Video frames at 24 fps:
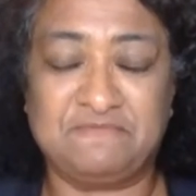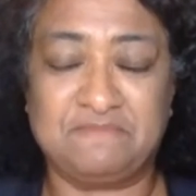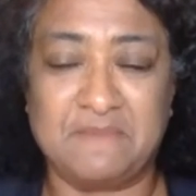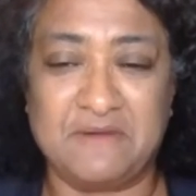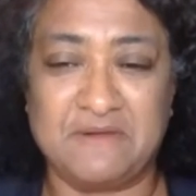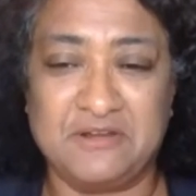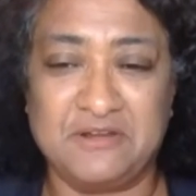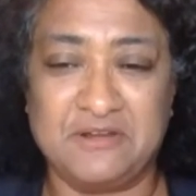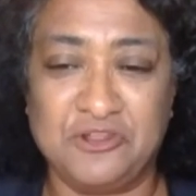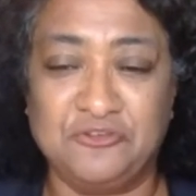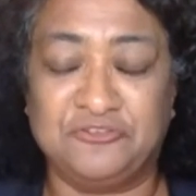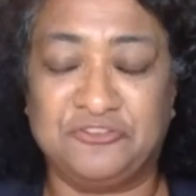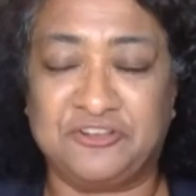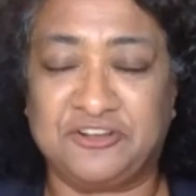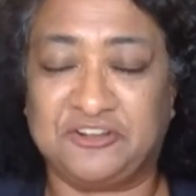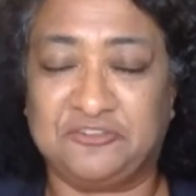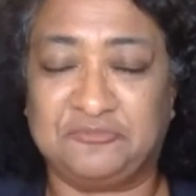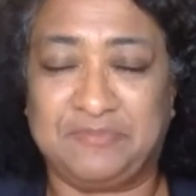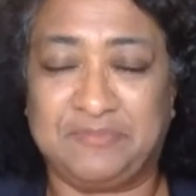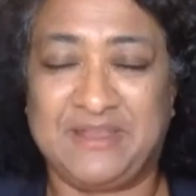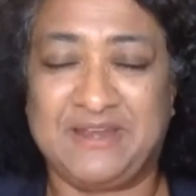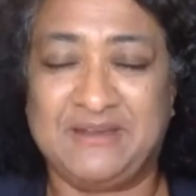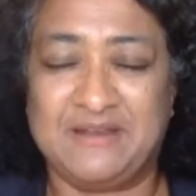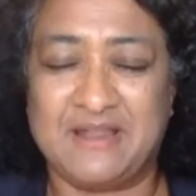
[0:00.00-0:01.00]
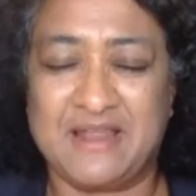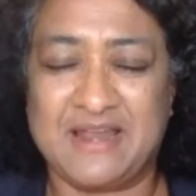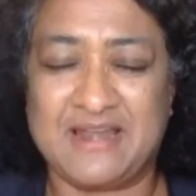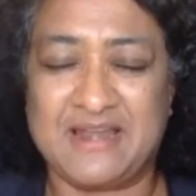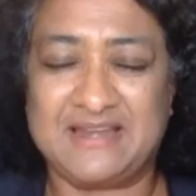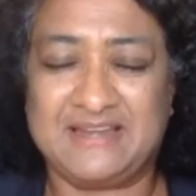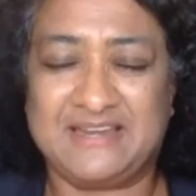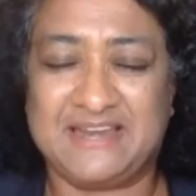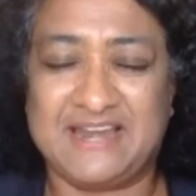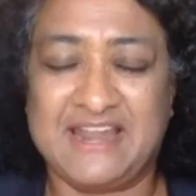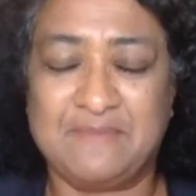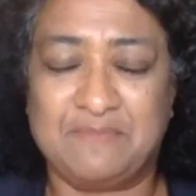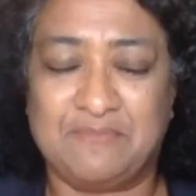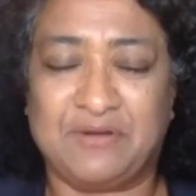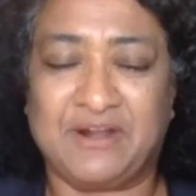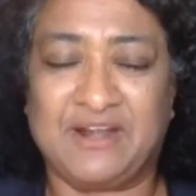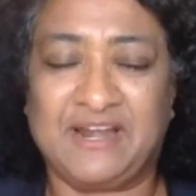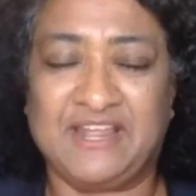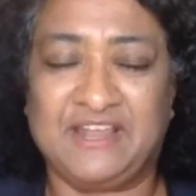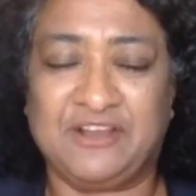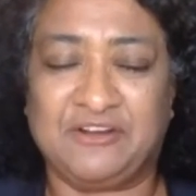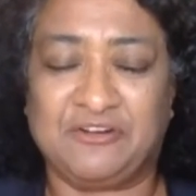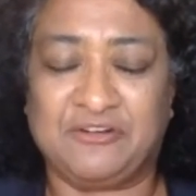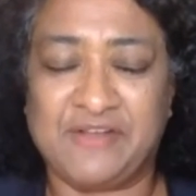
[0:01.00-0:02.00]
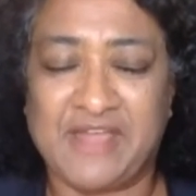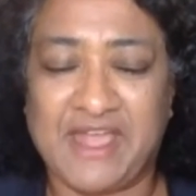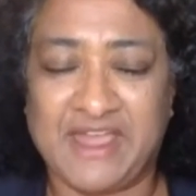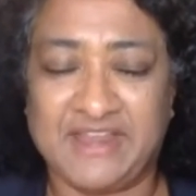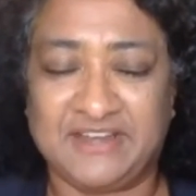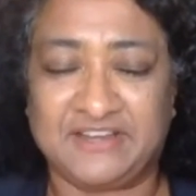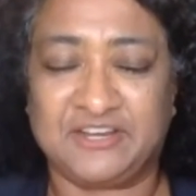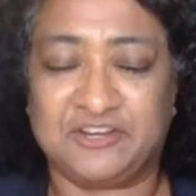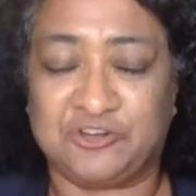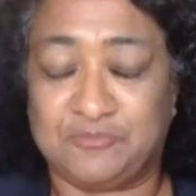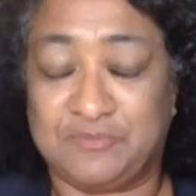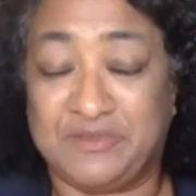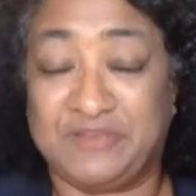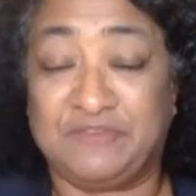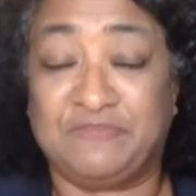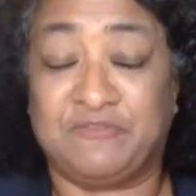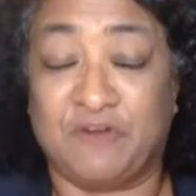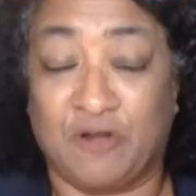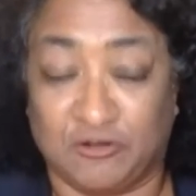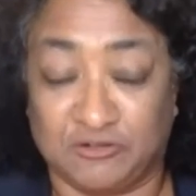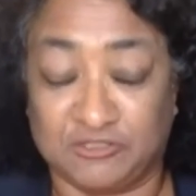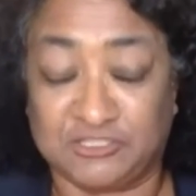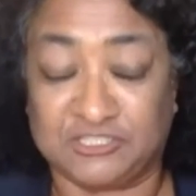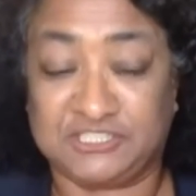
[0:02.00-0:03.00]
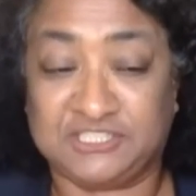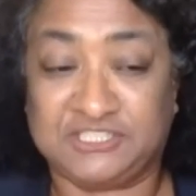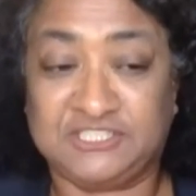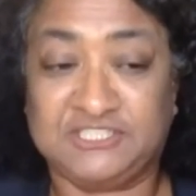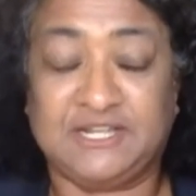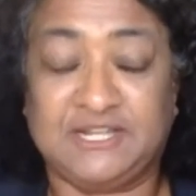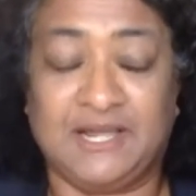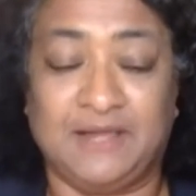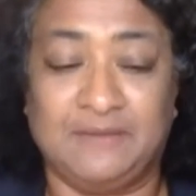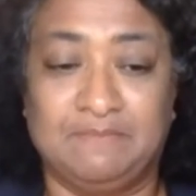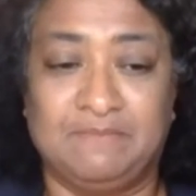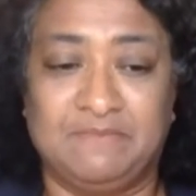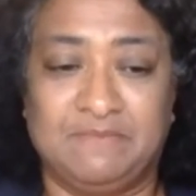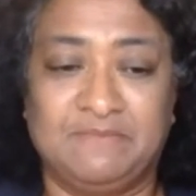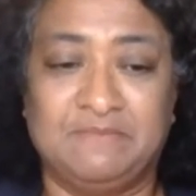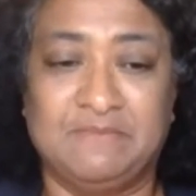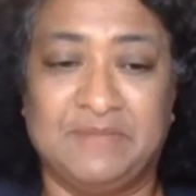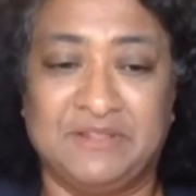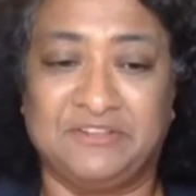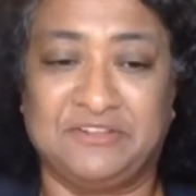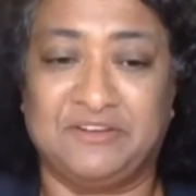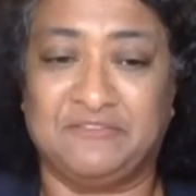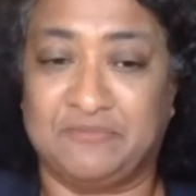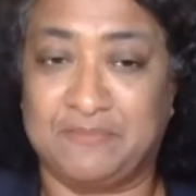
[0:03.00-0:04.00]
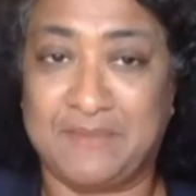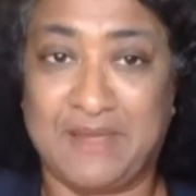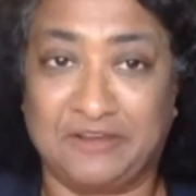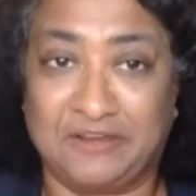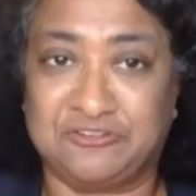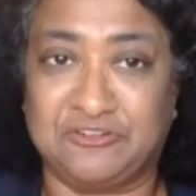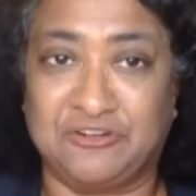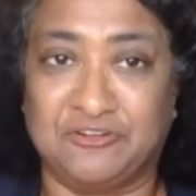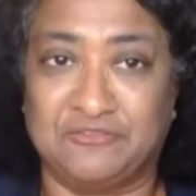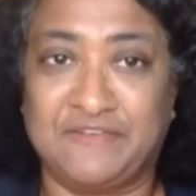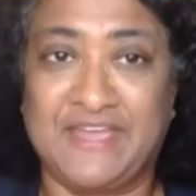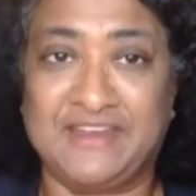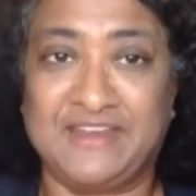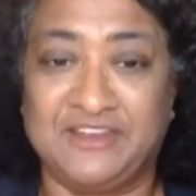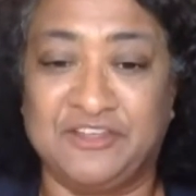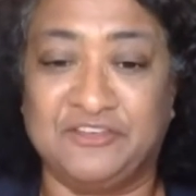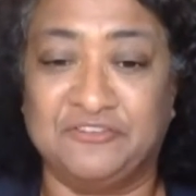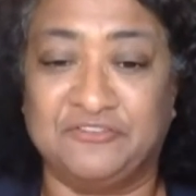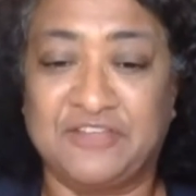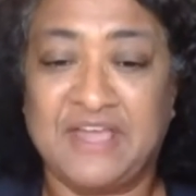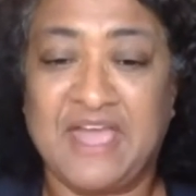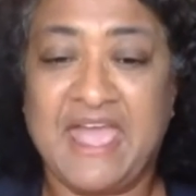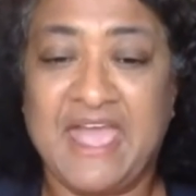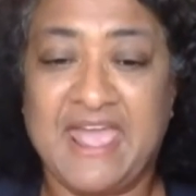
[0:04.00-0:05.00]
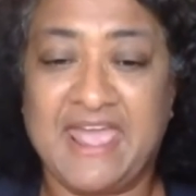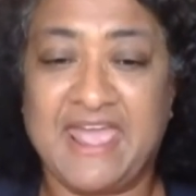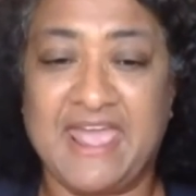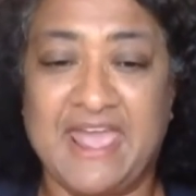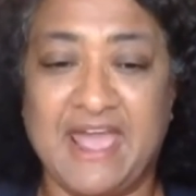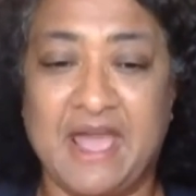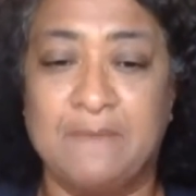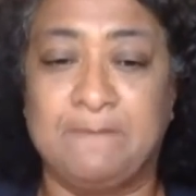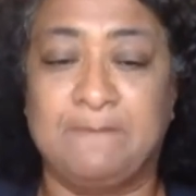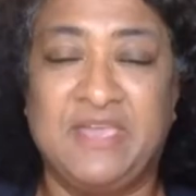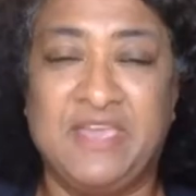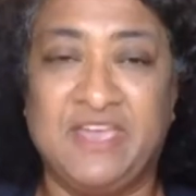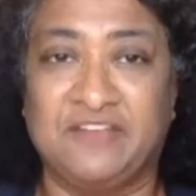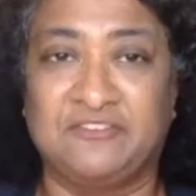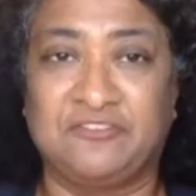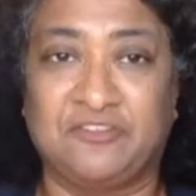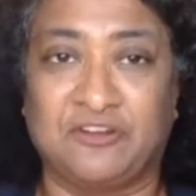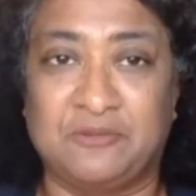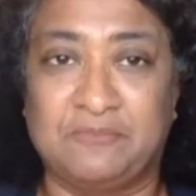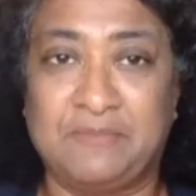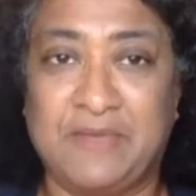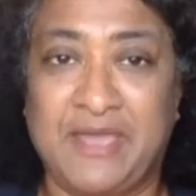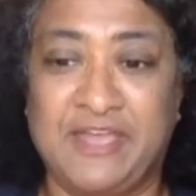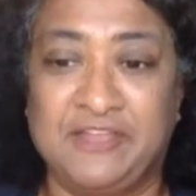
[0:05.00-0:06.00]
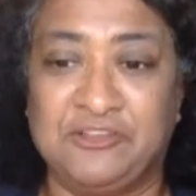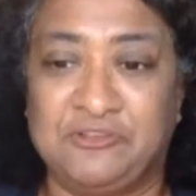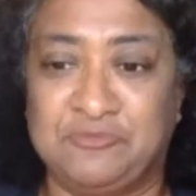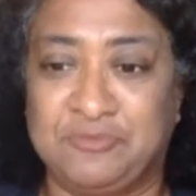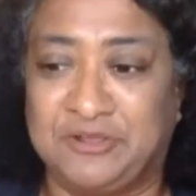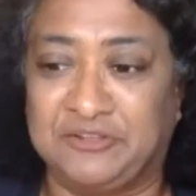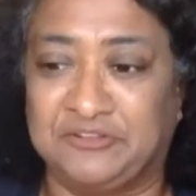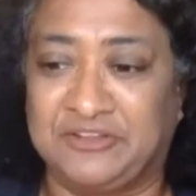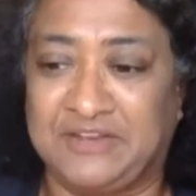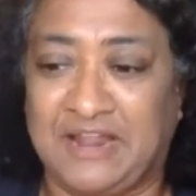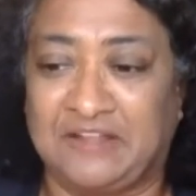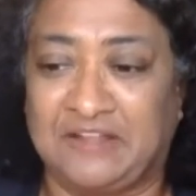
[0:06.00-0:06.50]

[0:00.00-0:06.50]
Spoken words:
news that has been deliberately created to be false, misinformation or fake news, appears on a page because it